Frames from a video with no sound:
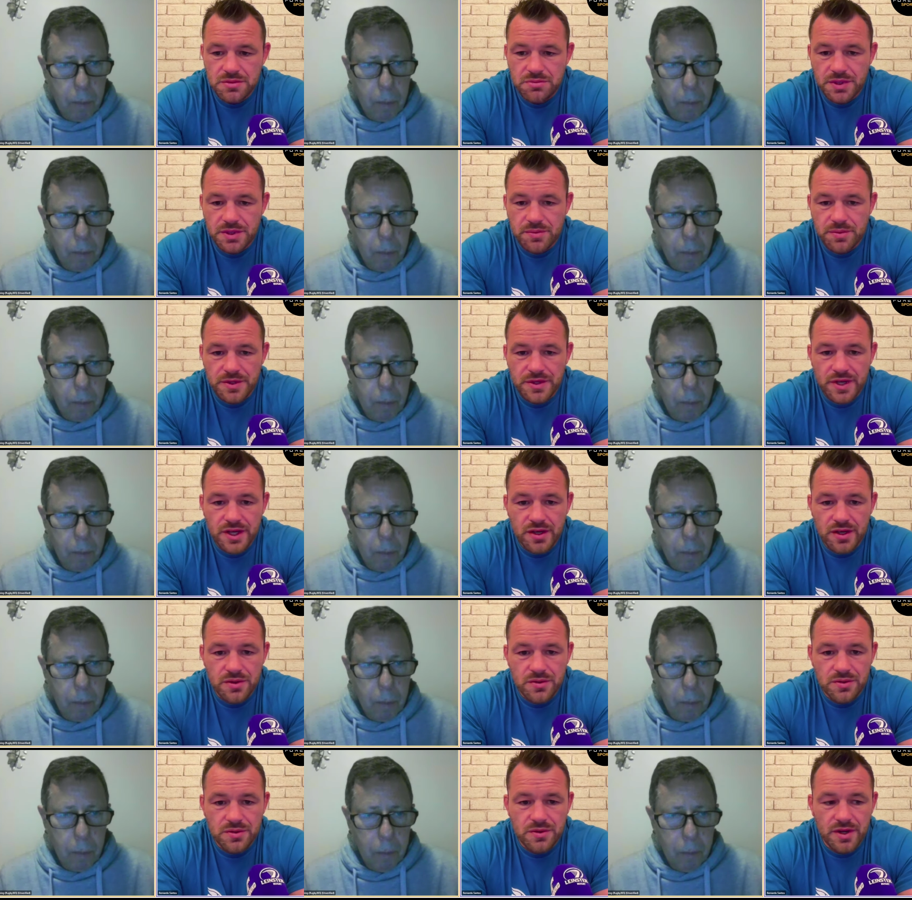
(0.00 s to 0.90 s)
Speaker 1: people
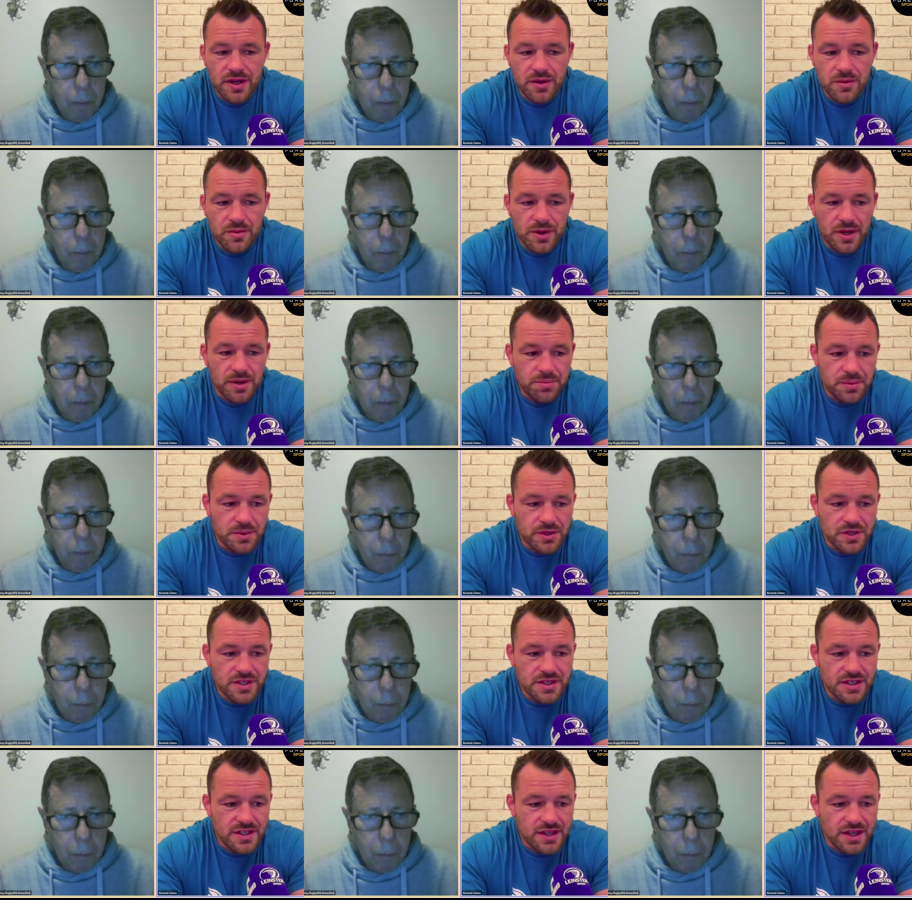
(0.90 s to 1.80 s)
know at what
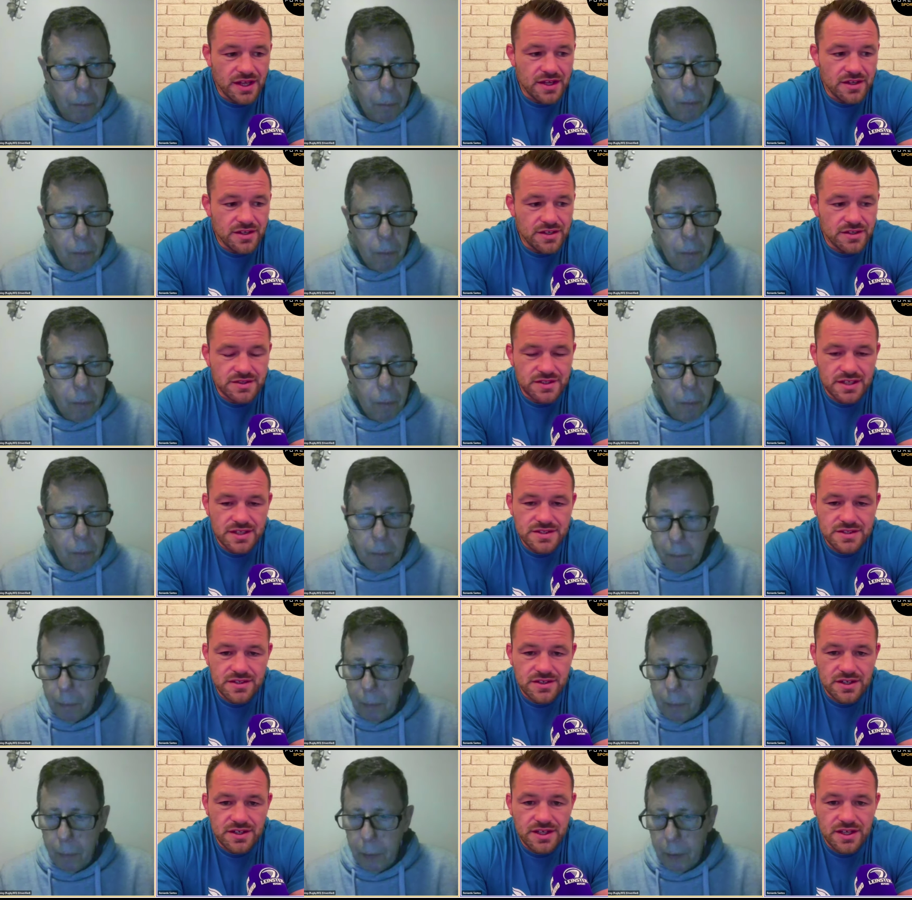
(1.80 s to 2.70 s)
point that go,
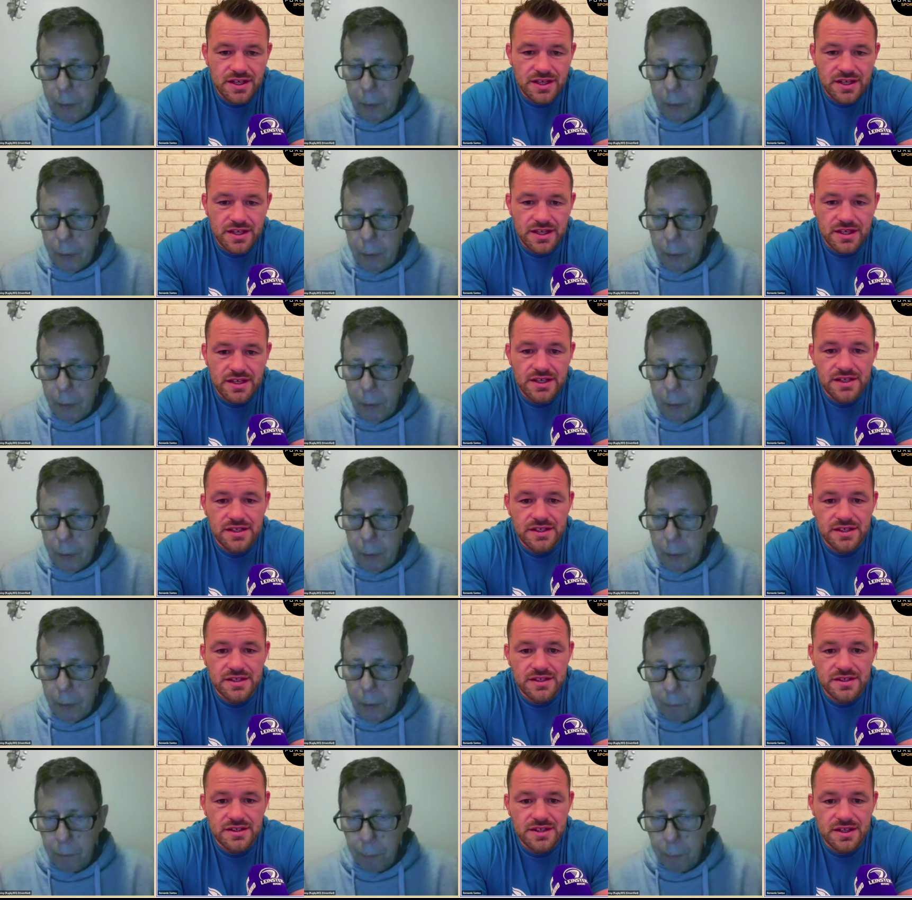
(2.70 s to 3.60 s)
that's going to kick in,
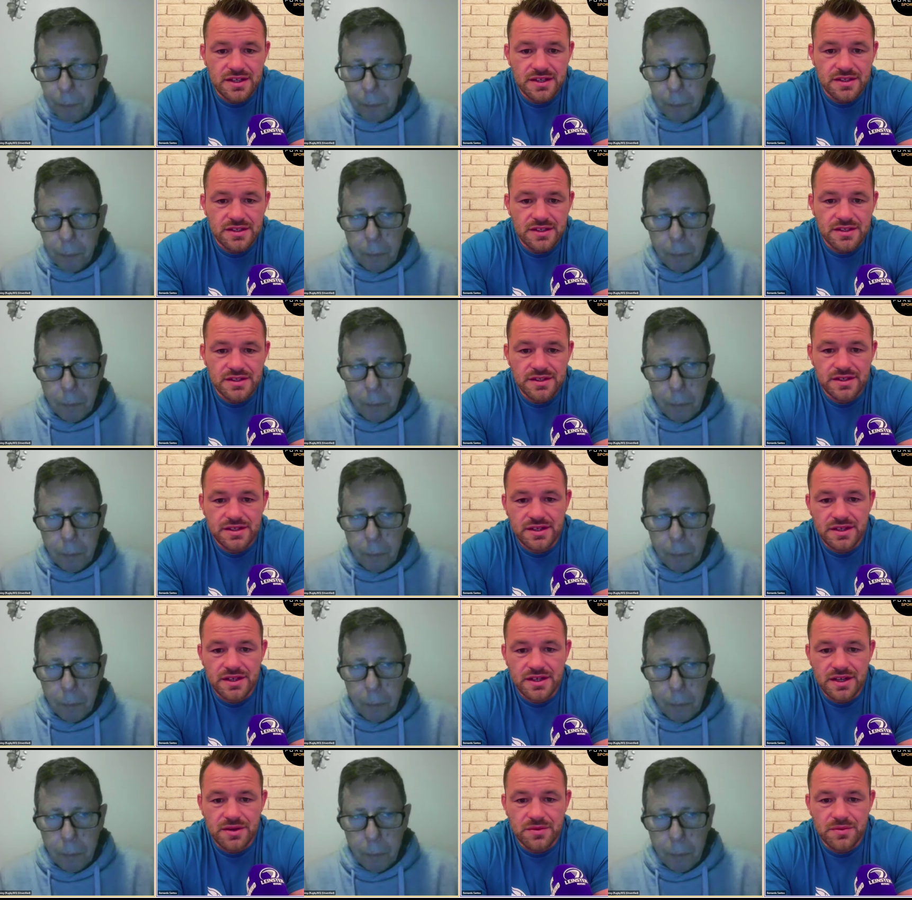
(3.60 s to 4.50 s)
and and
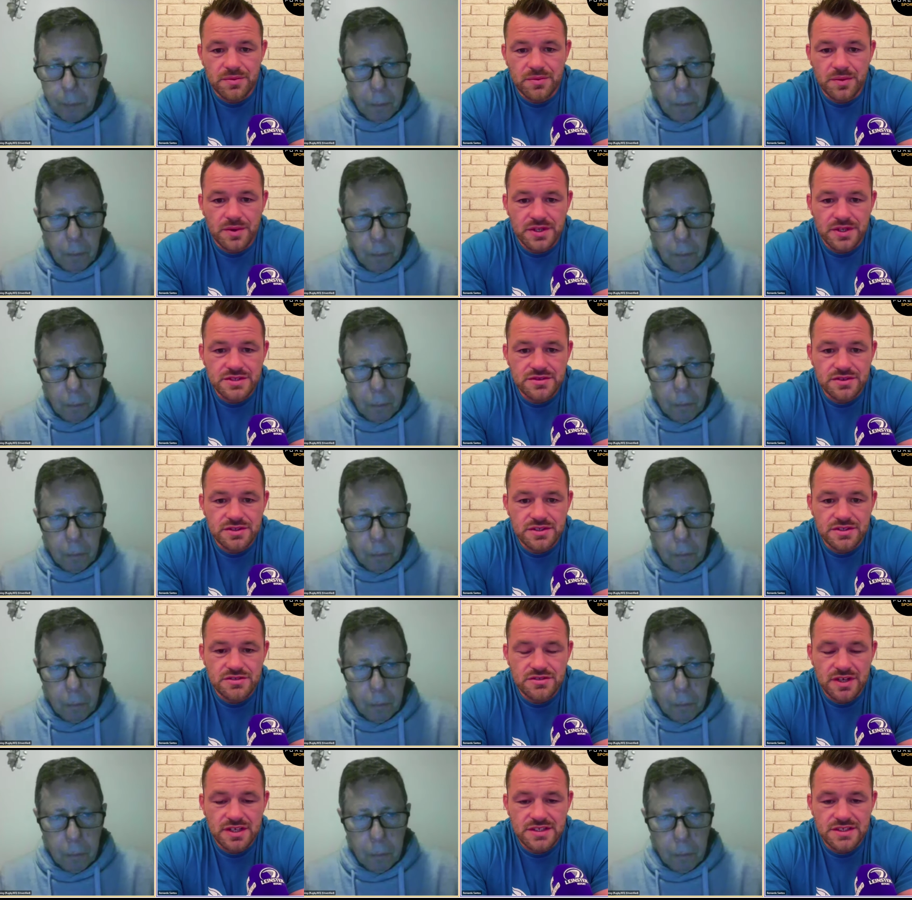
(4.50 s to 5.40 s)
uh, what sort
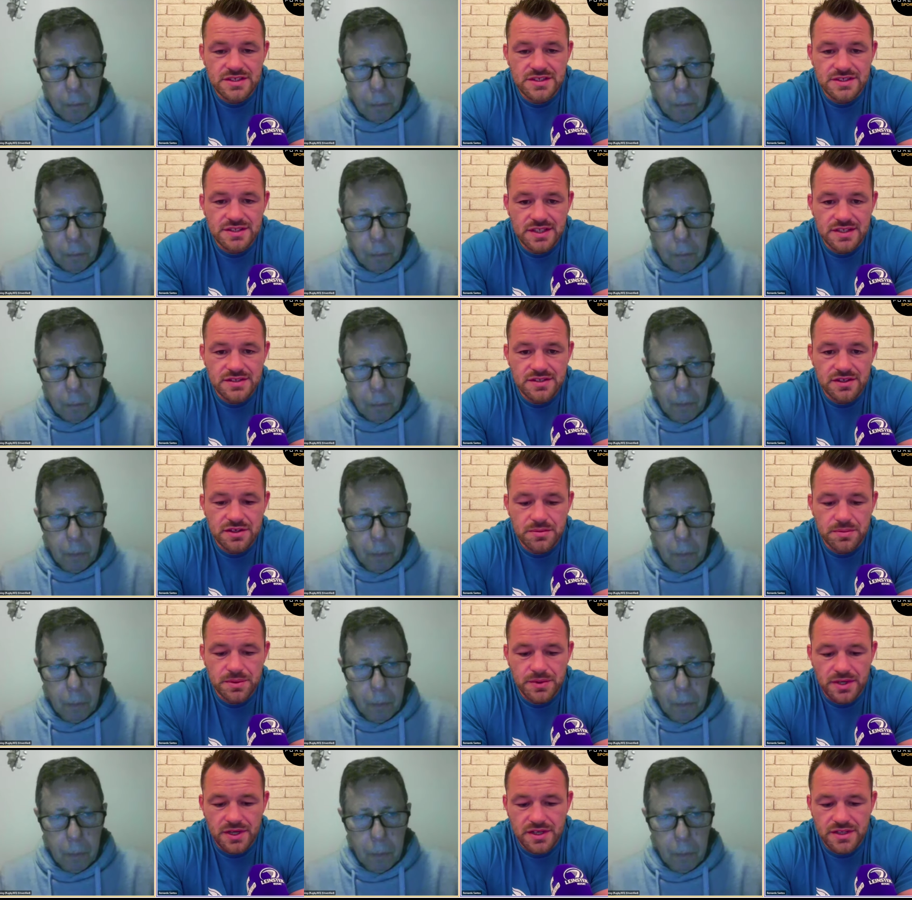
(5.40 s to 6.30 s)
of stresses that's going to
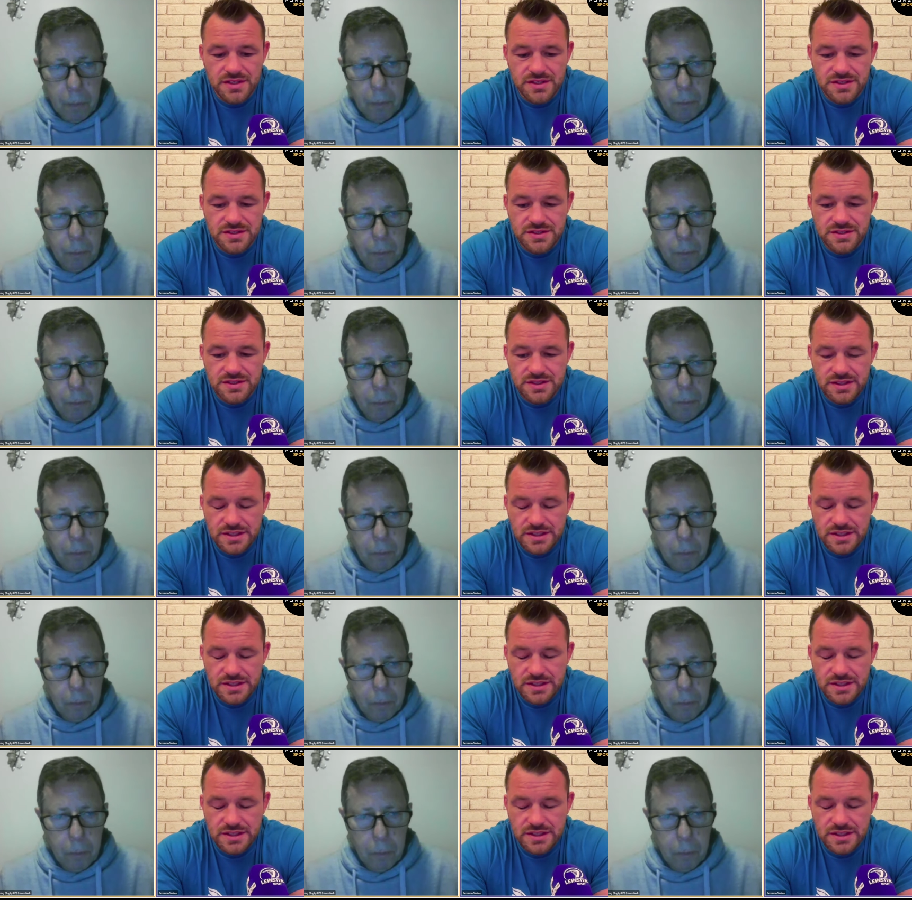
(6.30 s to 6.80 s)
put on us.